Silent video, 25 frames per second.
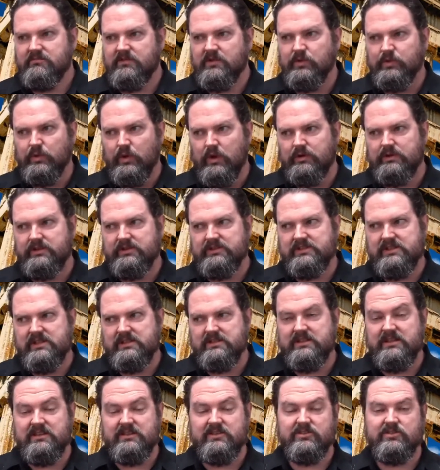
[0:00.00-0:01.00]
Cronus
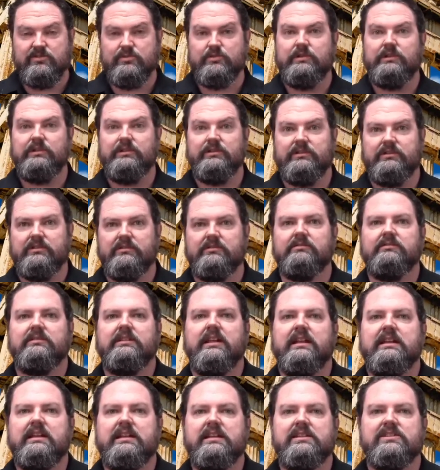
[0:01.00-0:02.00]
is, is thrilled
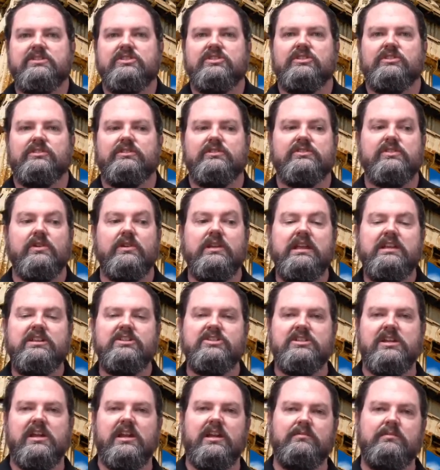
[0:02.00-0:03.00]
that he has children. So
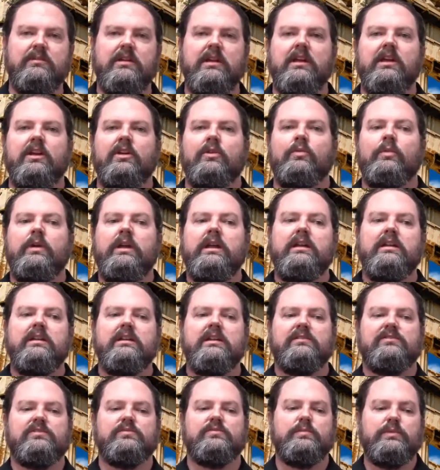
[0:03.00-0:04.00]
each time
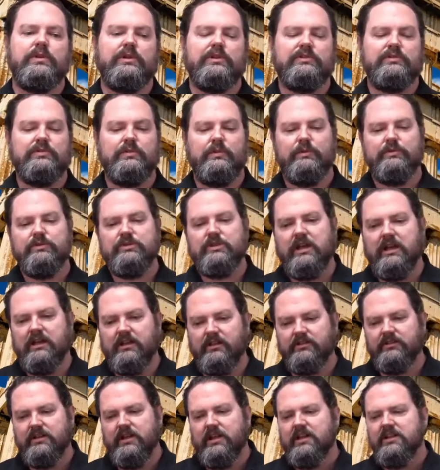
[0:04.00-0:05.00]
Rhea gives birth to a
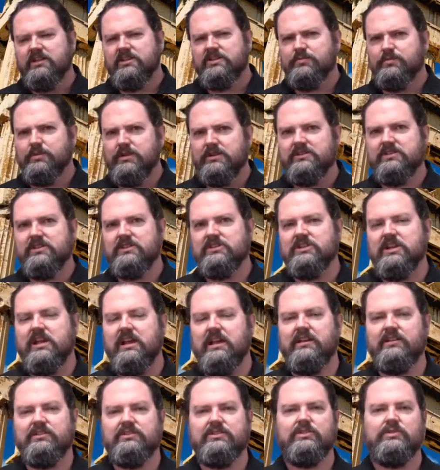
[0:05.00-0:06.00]
child, she brings the
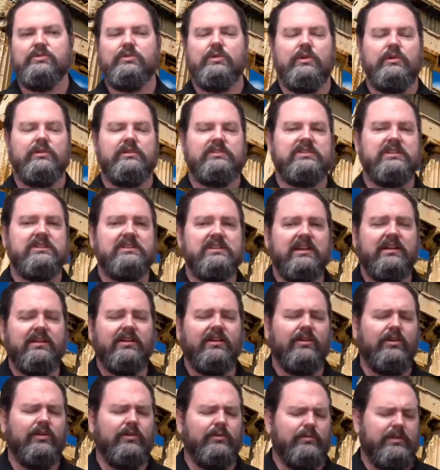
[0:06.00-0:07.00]
child to Cronus. He's like,
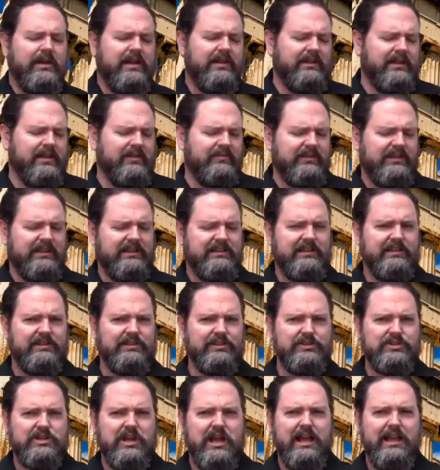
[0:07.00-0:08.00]
oh, my lovely
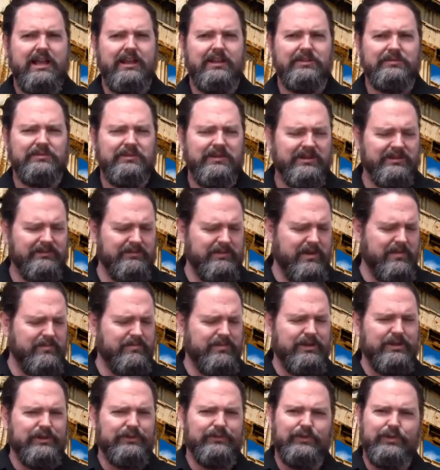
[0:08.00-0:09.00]
little child, my
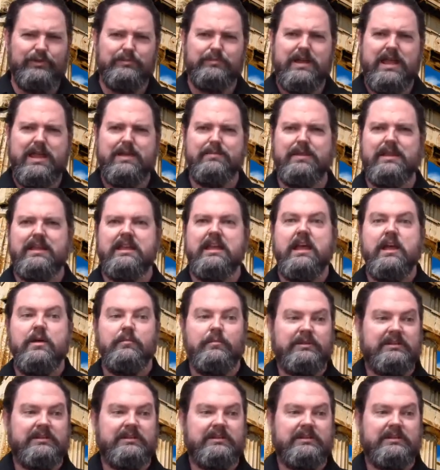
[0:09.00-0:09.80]
beautiful baby.